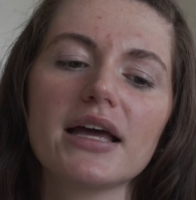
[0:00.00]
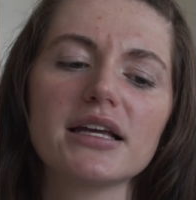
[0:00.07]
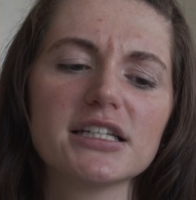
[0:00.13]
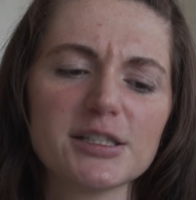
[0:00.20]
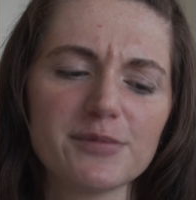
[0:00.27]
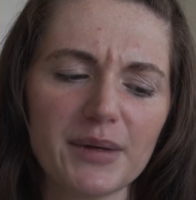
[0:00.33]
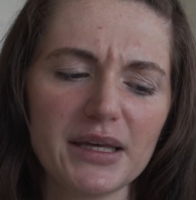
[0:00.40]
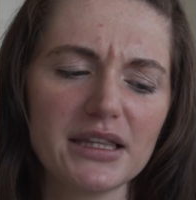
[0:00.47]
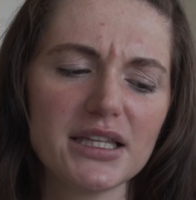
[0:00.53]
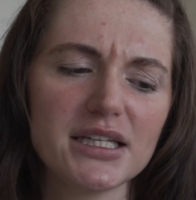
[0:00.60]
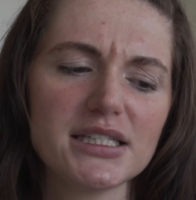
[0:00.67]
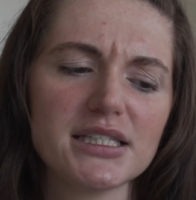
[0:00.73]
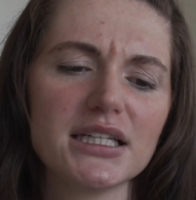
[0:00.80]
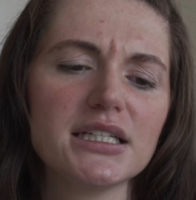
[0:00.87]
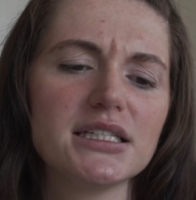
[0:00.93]
explained
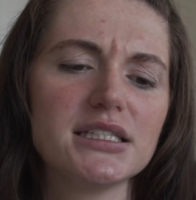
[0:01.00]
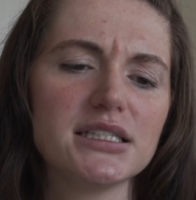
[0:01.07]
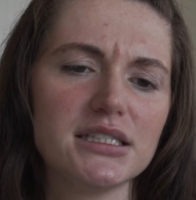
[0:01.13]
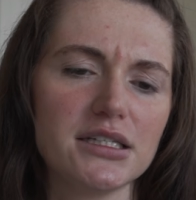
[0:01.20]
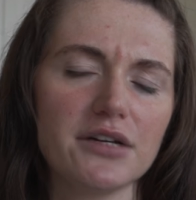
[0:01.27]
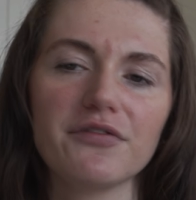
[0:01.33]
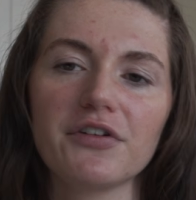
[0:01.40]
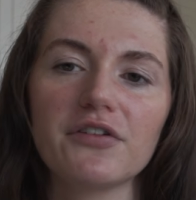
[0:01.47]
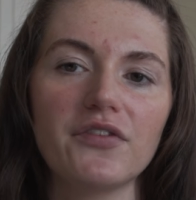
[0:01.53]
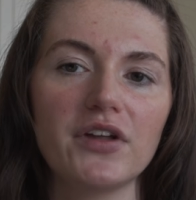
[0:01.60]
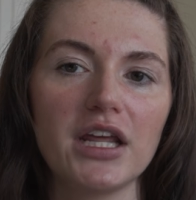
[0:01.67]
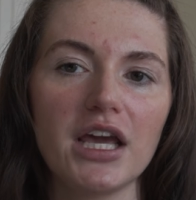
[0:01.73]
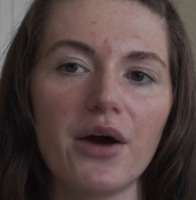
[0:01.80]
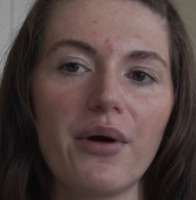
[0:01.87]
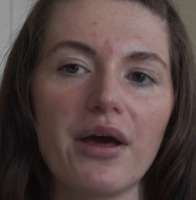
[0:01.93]
this in a different
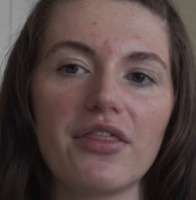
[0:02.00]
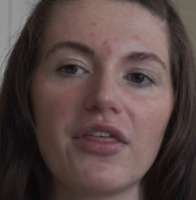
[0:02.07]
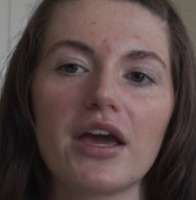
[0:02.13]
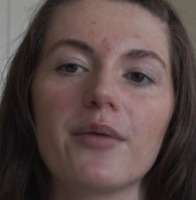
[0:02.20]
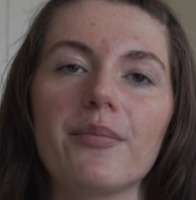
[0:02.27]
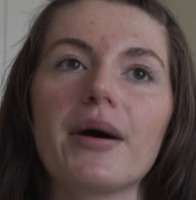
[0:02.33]
video, I think,